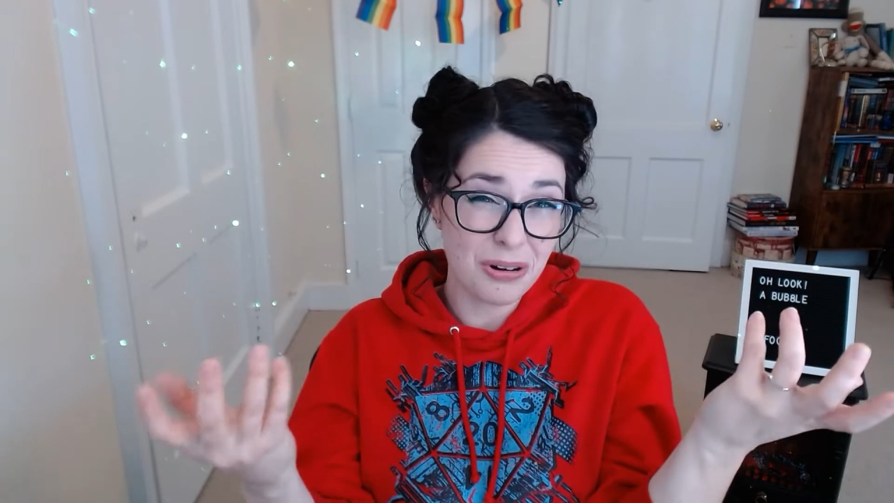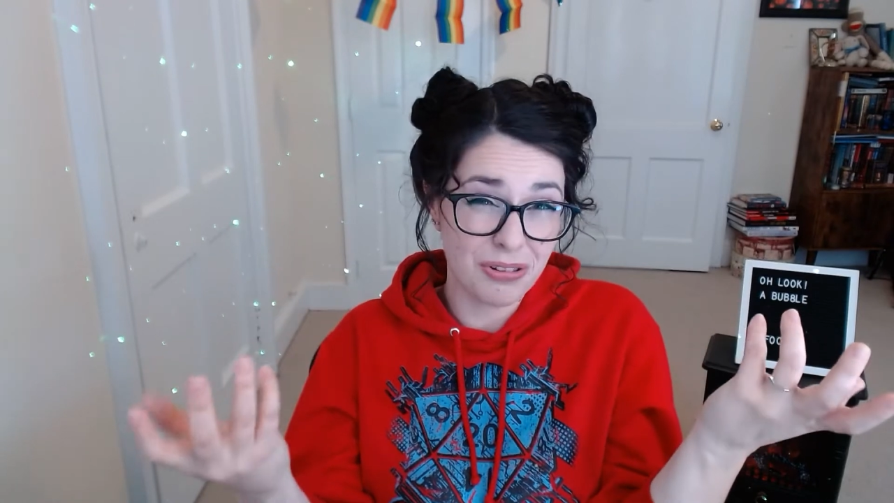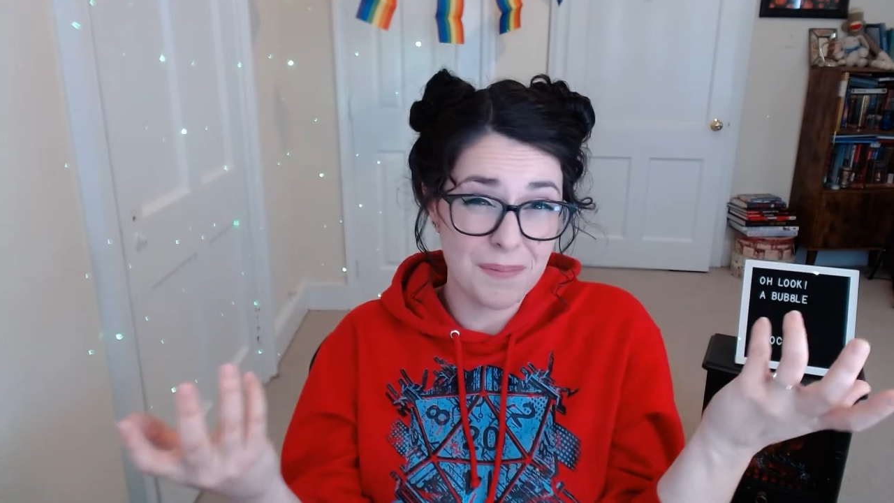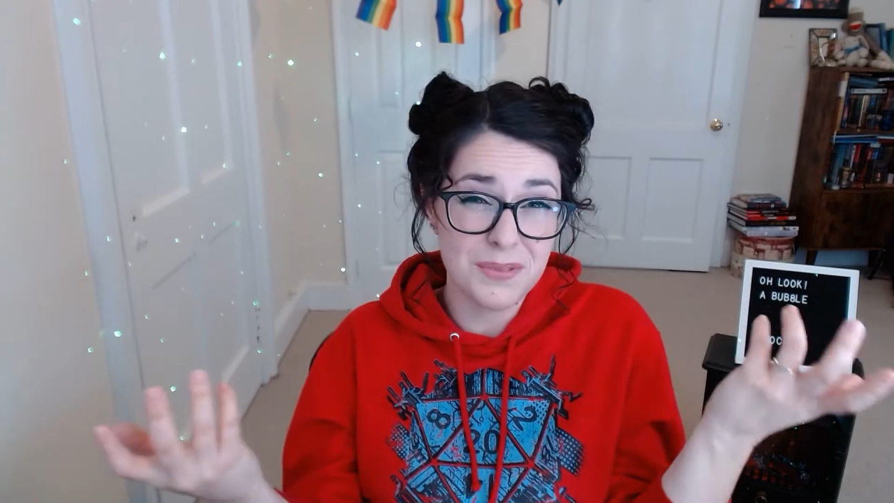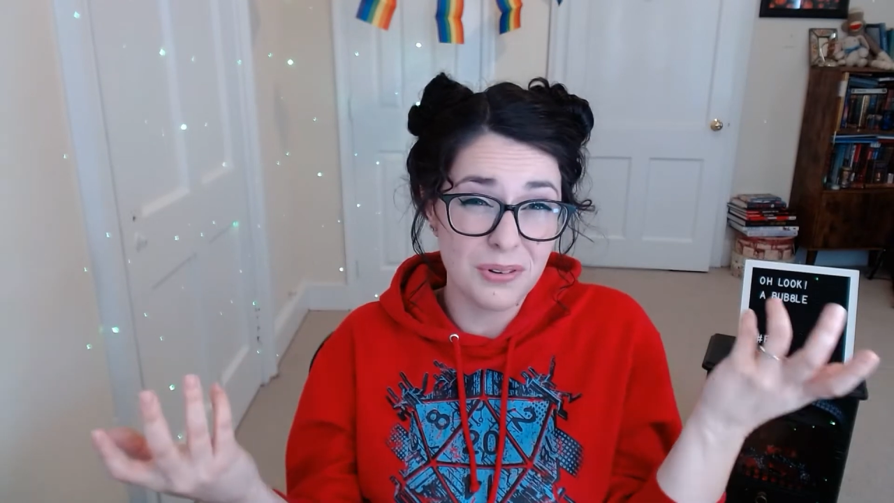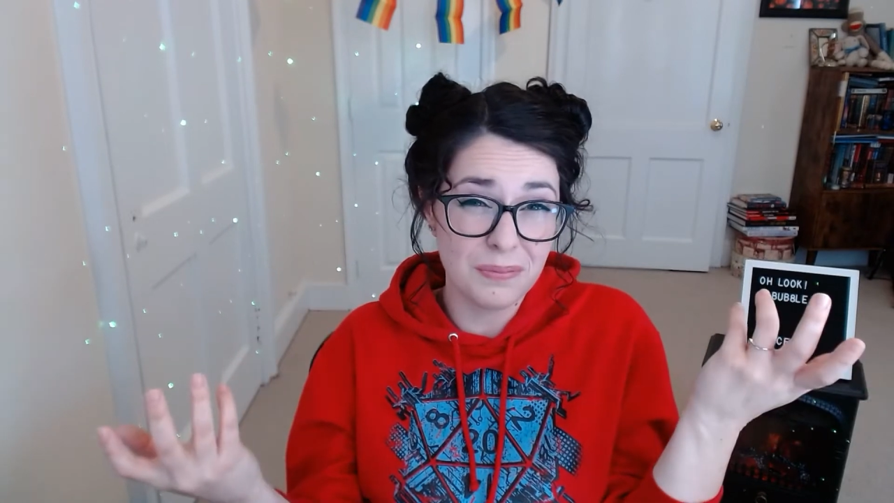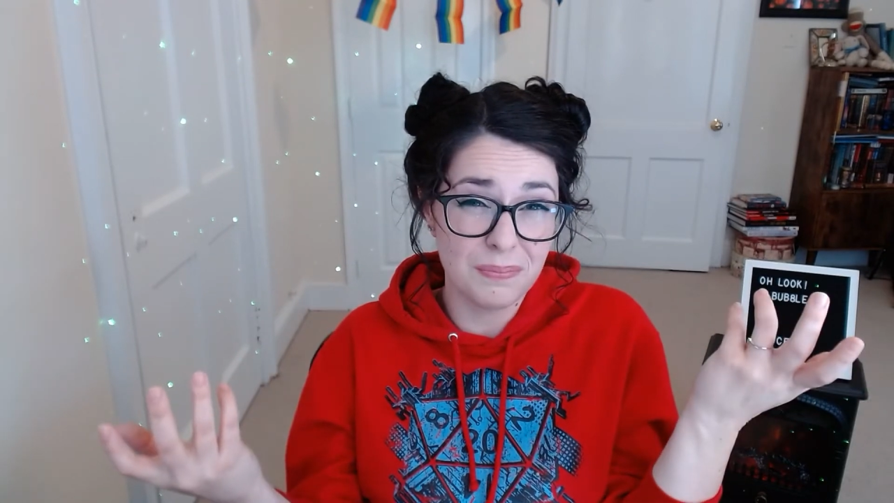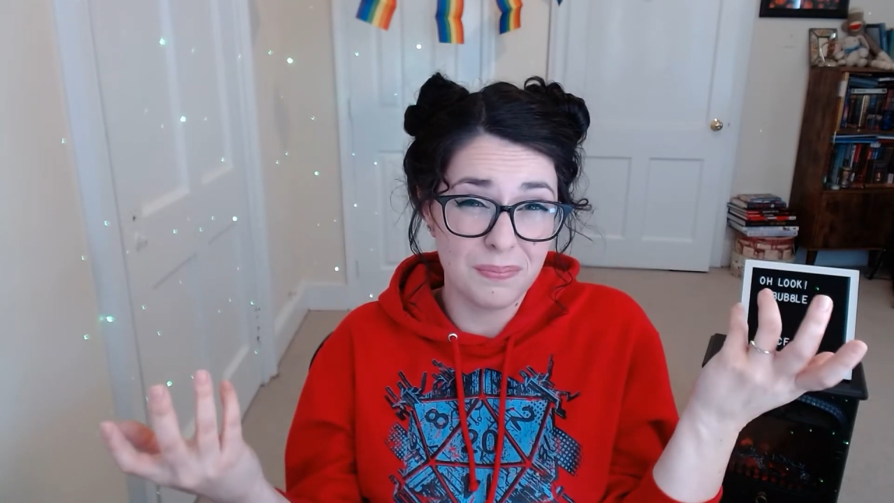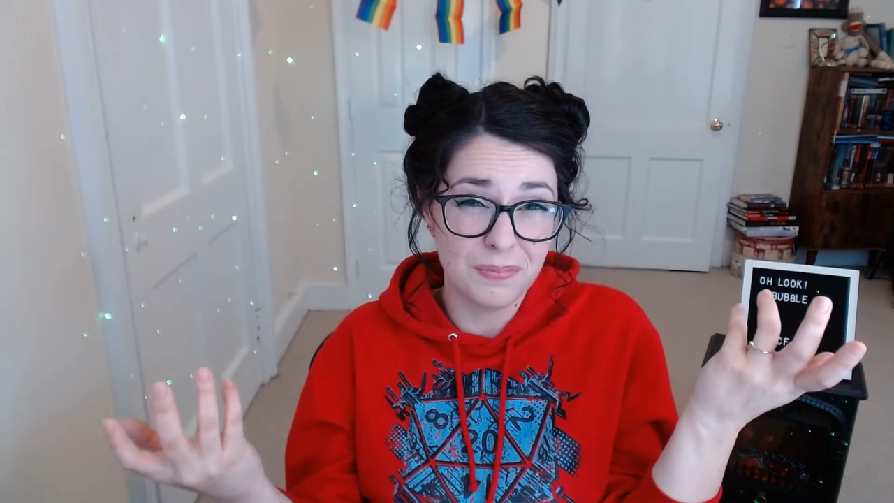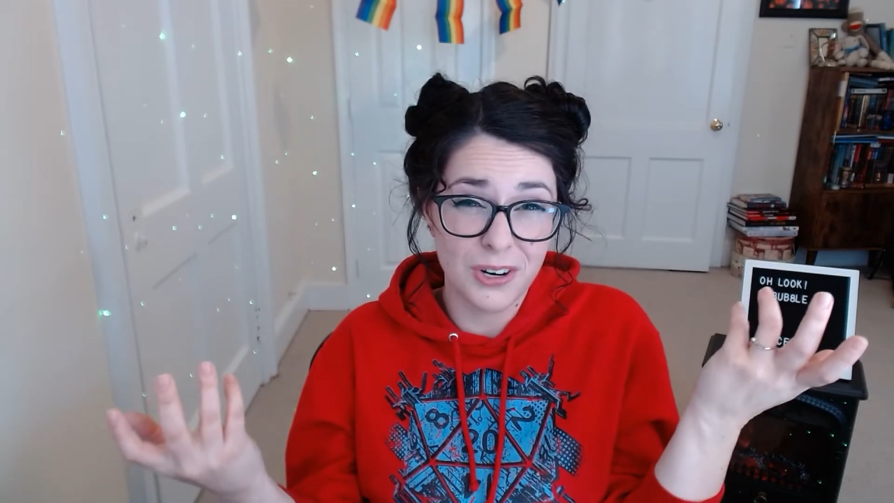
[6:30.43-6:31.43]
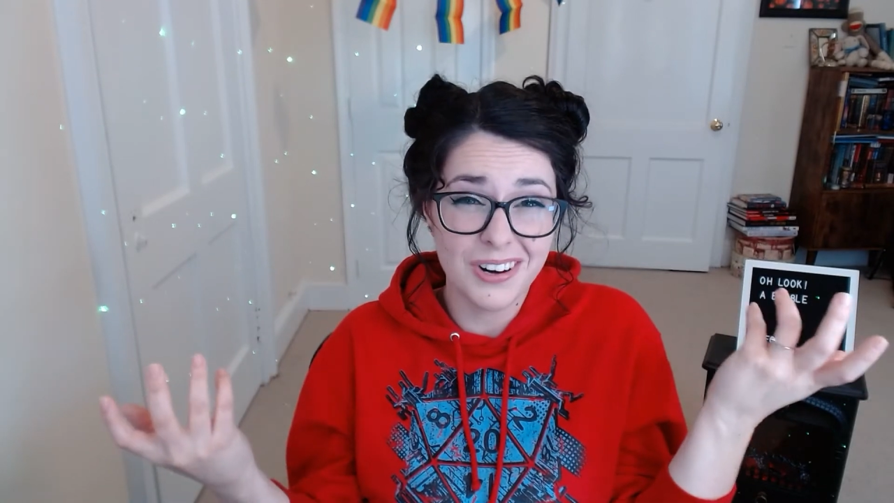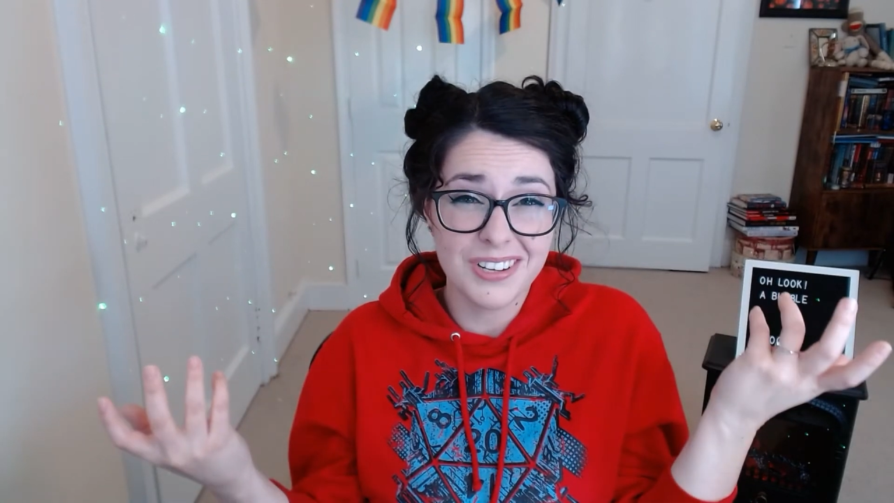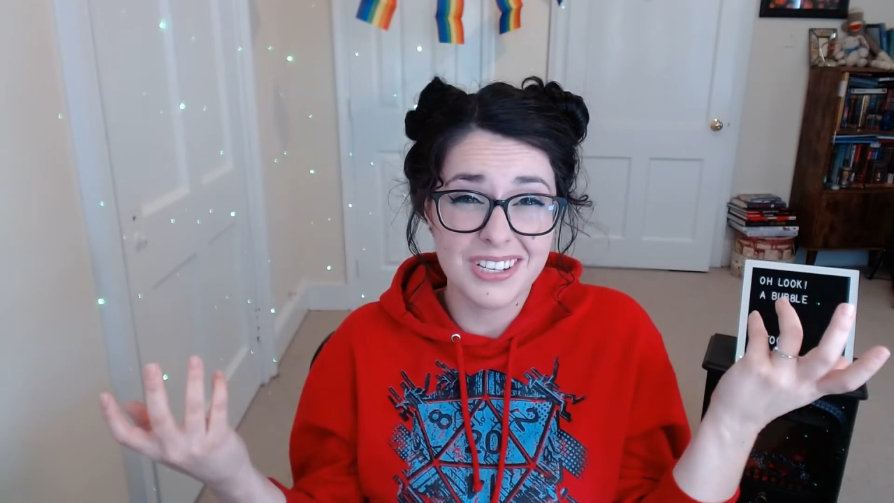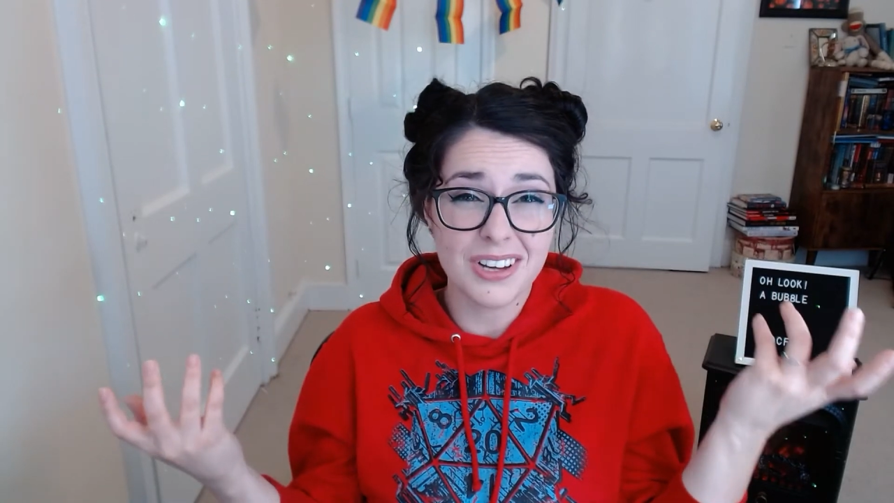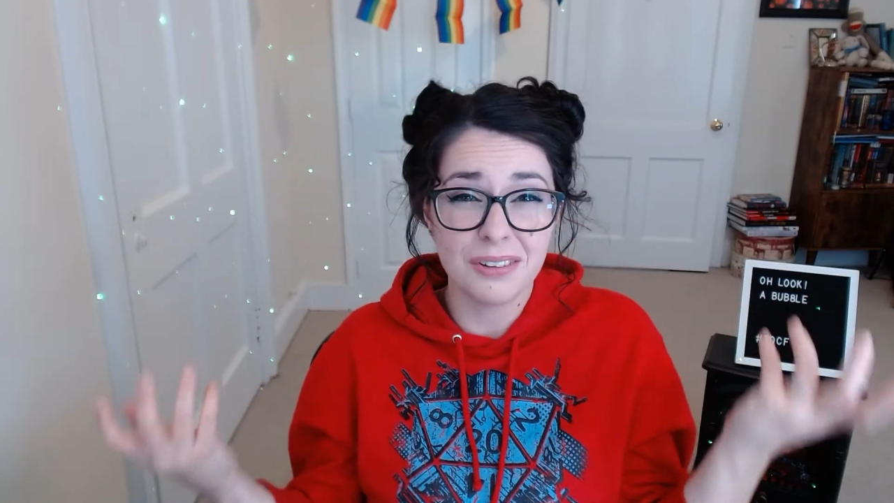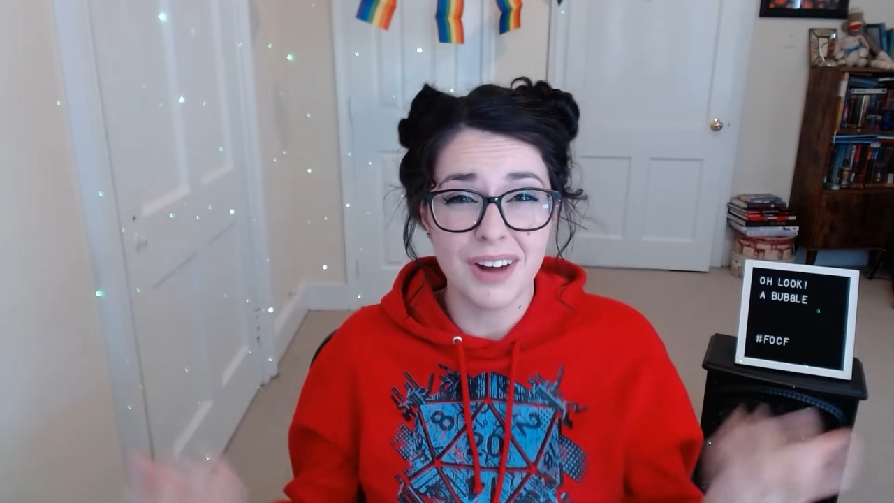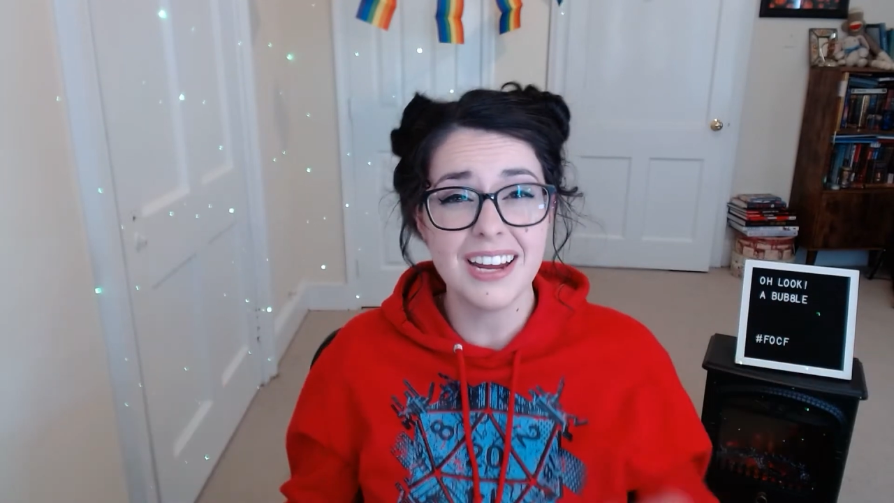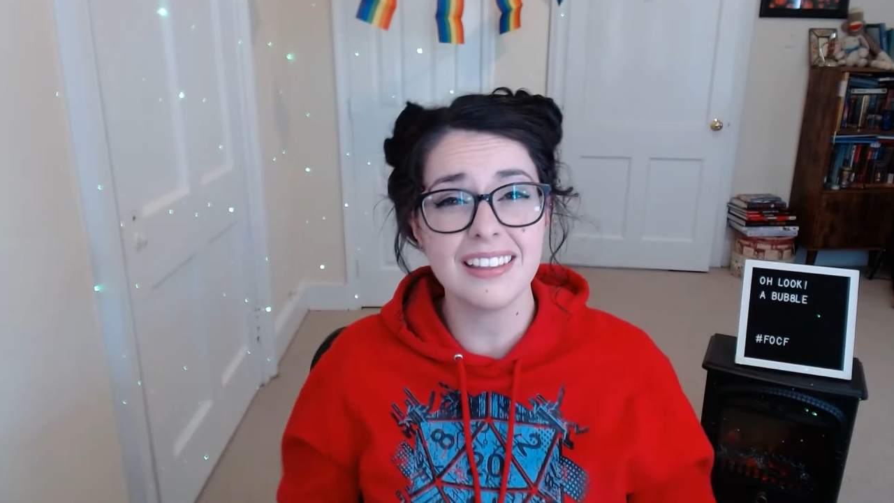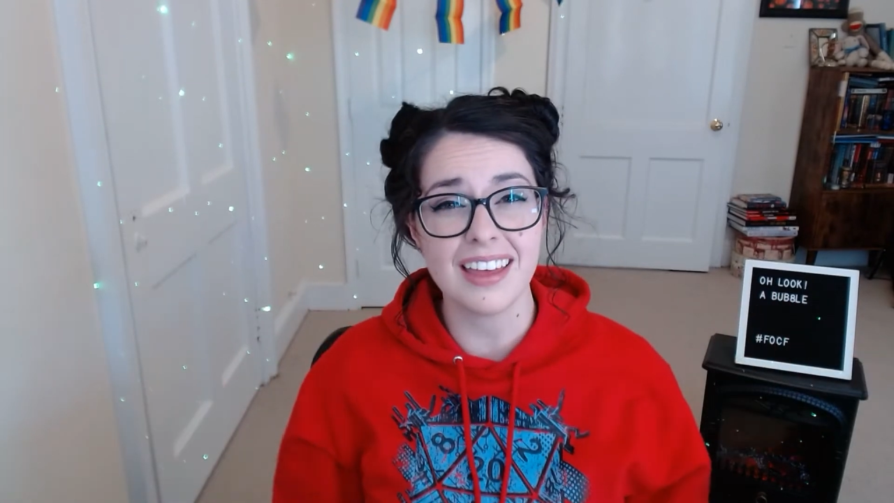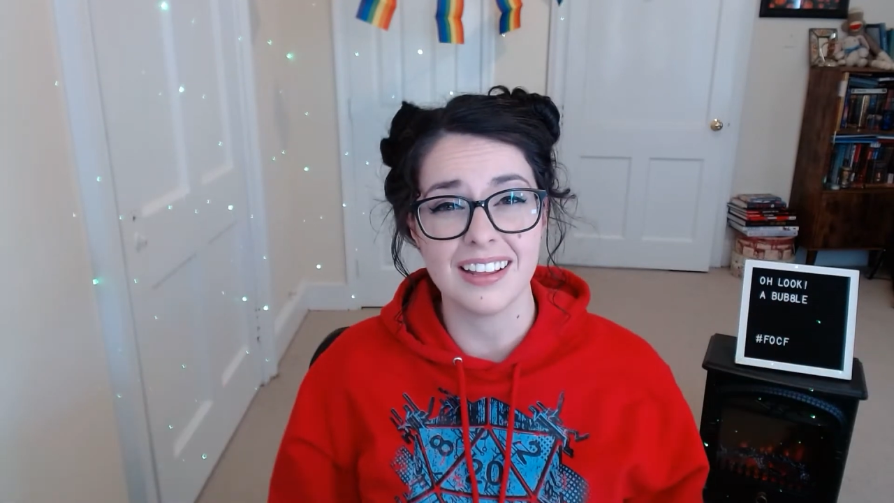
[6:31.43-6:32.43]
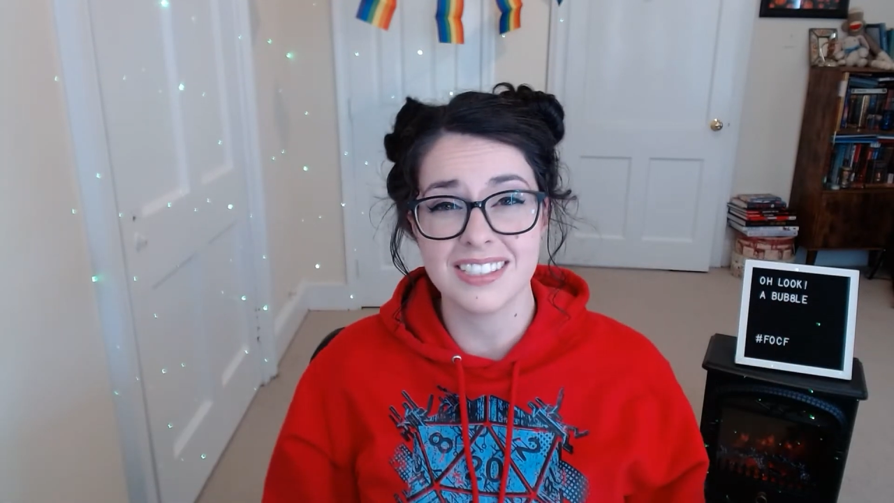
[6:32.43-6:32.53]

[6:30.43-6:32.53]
cryptocurrencies are regulated.